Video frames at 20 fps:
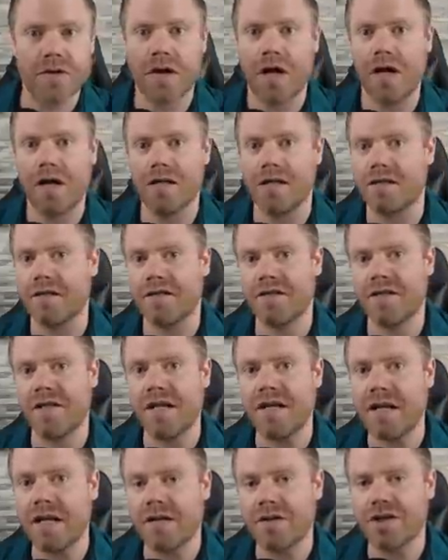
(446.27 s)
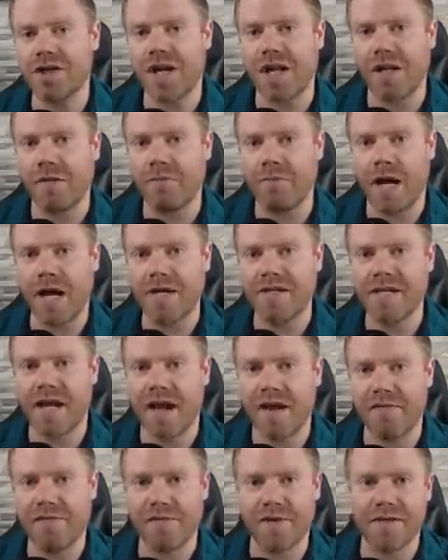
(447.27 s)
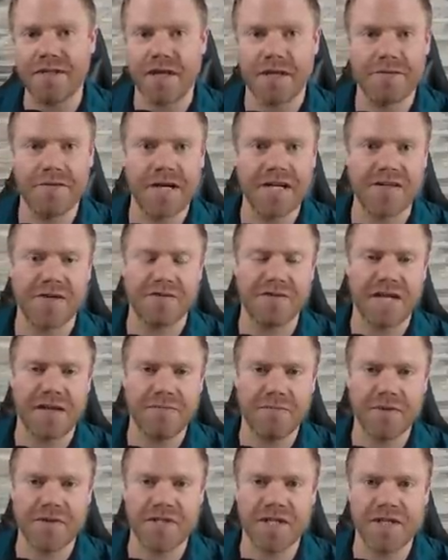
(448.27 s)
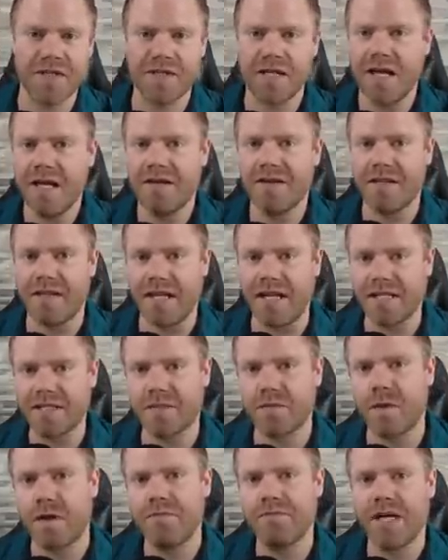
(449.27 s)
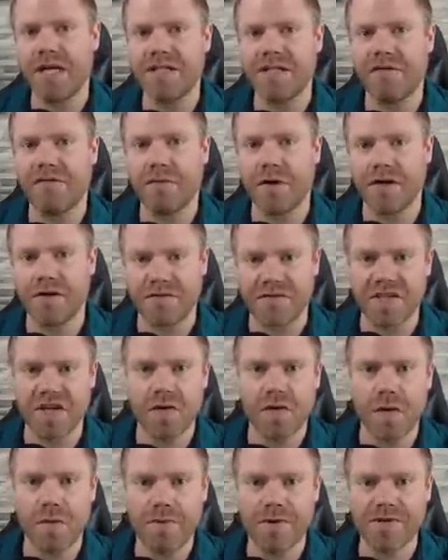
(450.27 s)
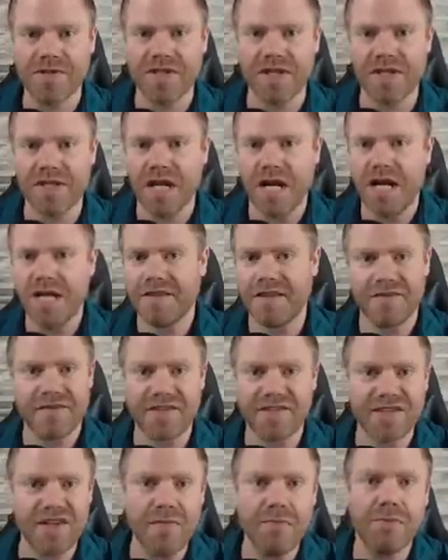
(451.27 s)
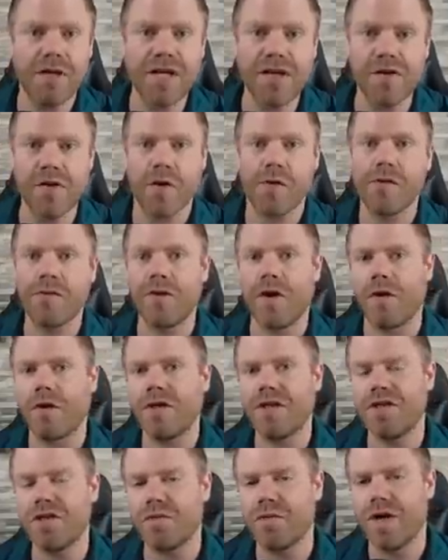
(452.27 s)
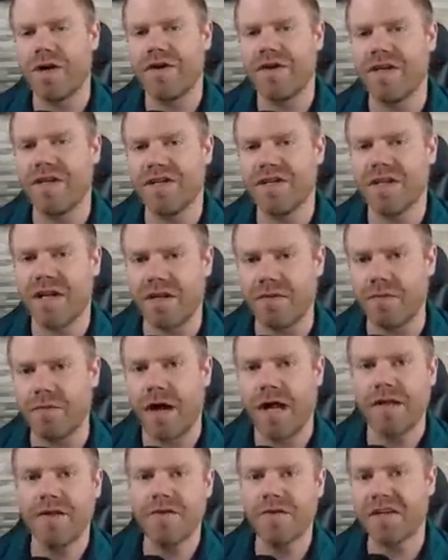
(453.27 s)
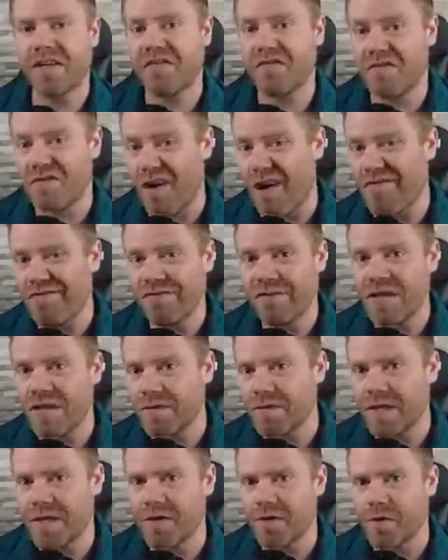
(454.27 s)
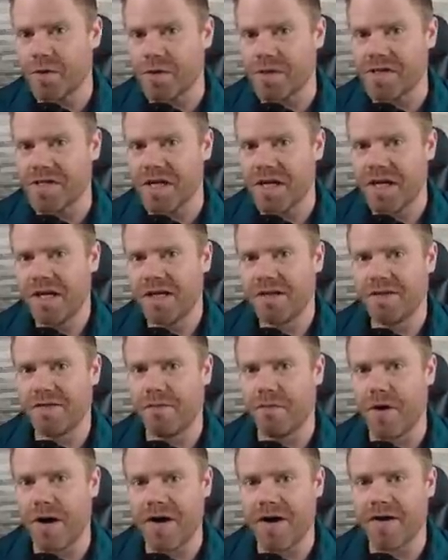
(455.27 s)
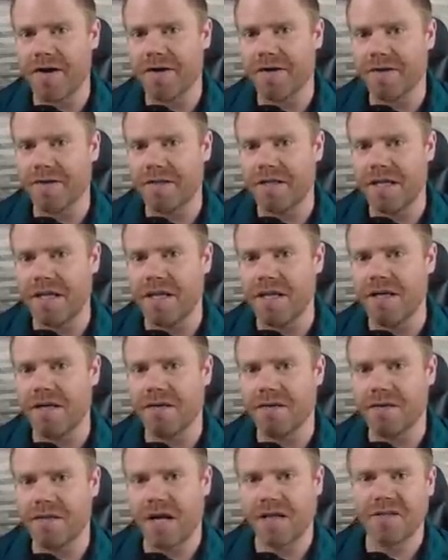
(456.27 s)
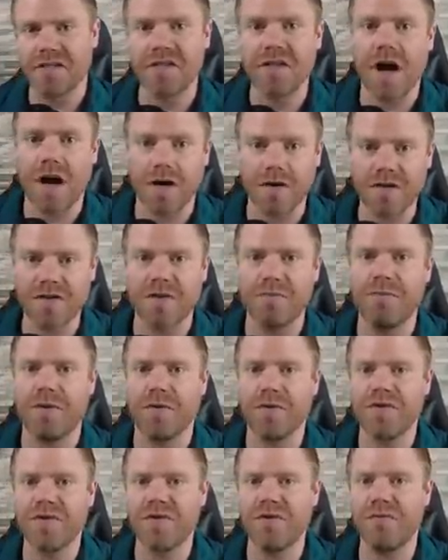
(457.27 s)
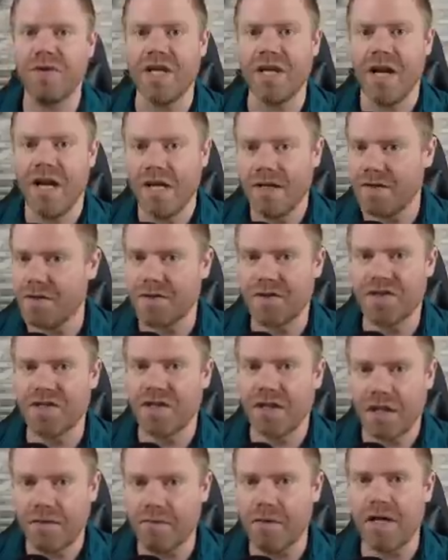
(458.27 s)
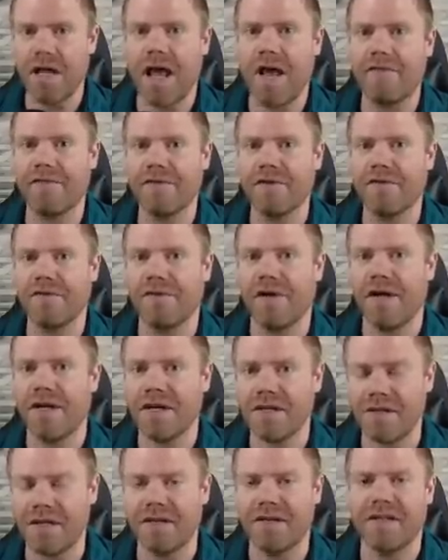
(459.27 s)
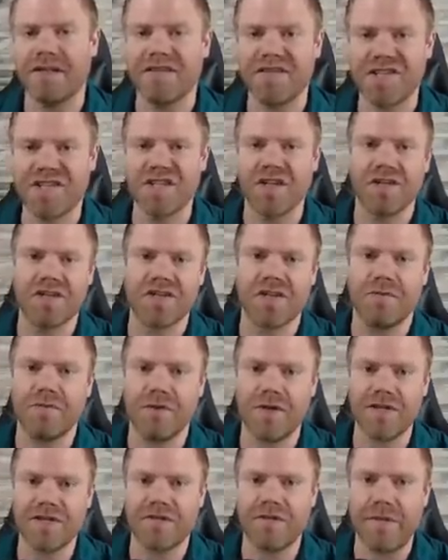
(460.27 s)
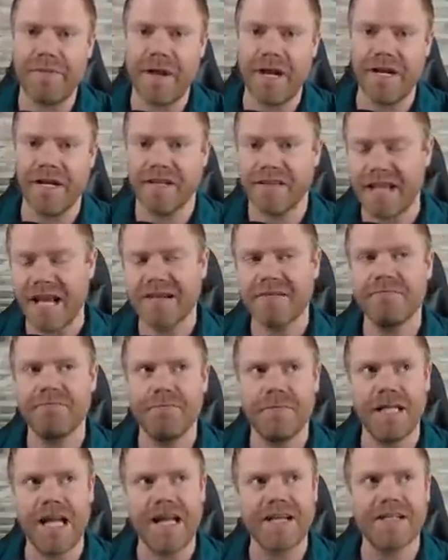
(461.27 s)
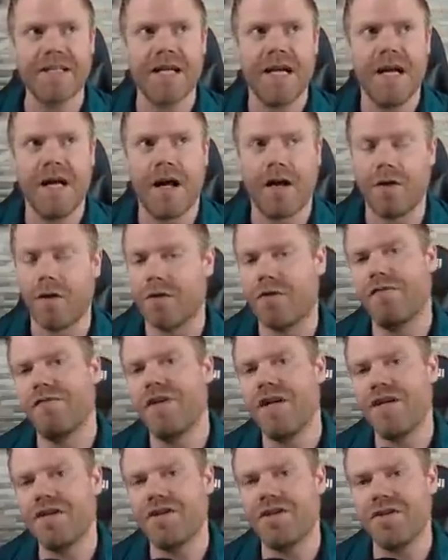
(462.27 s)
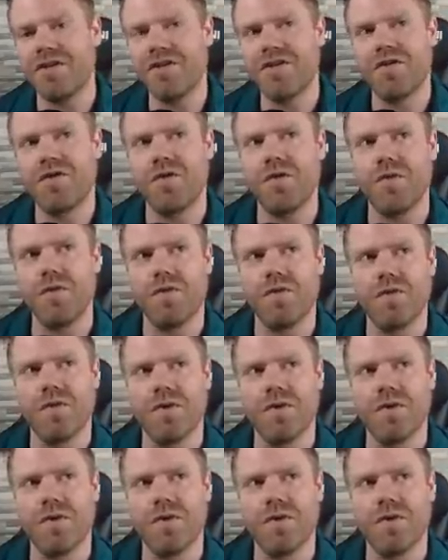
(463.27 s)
A single shell might have a DUT rate of 10%. The next one might have one of 0%. There is simply no knowledge where it is. And while you can roughly record where the DUTs are supposed to be, you still will have to find it and there is still some risk remaining. That led a lot of nations to